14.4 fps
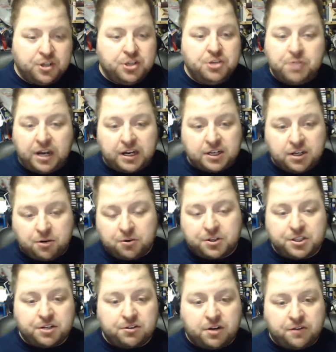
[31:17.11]
you got to go
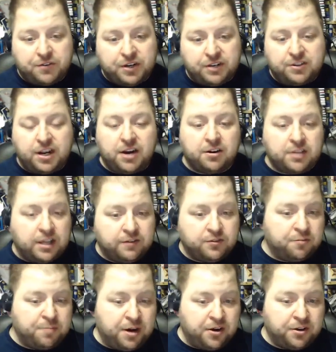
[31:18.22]
clear off an entire
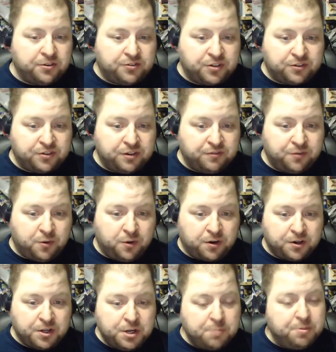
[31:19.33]
level of Mario 64.